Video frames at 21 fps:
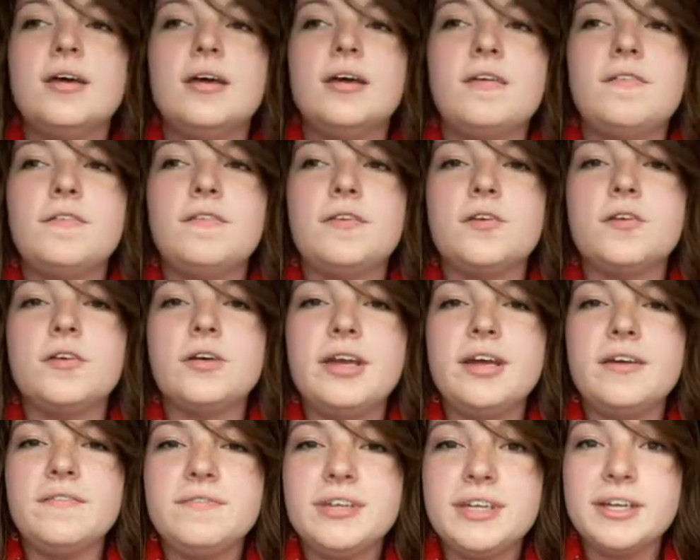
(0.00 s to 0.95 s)
if you could
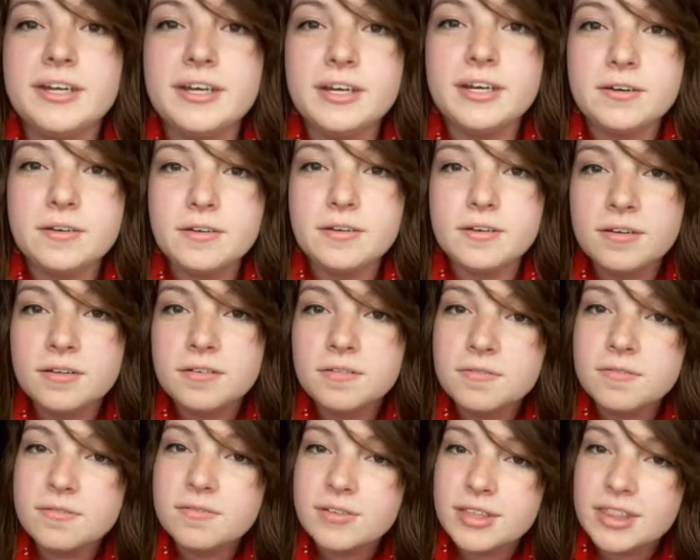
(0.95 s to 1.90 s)
have dinner
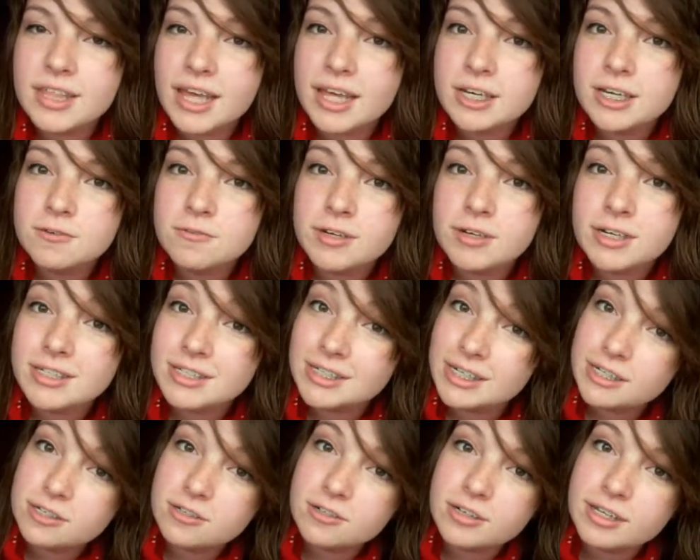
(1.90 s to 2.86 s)
with anyone,
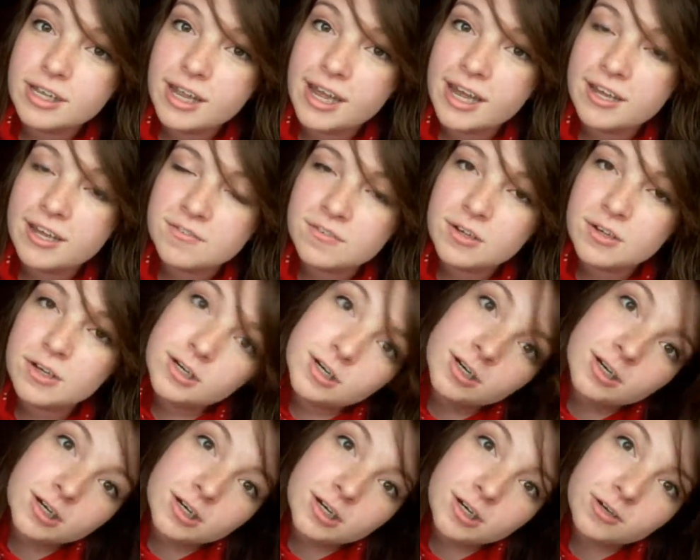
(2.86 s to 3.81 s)
dead or alive,
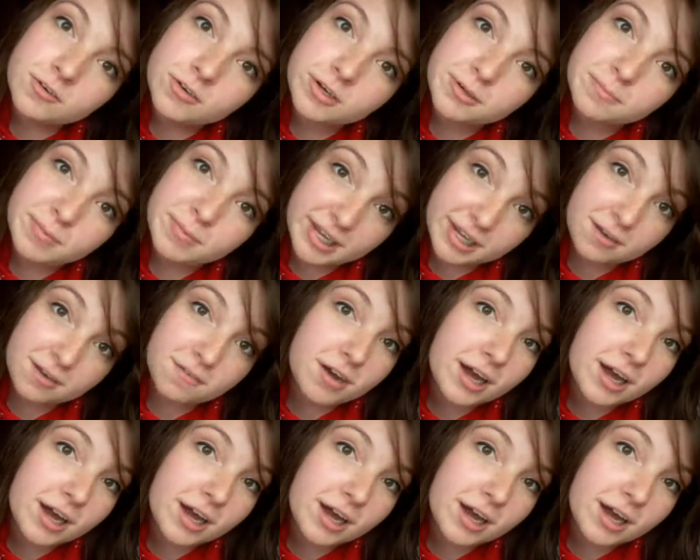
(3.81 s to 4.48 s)
who would it be and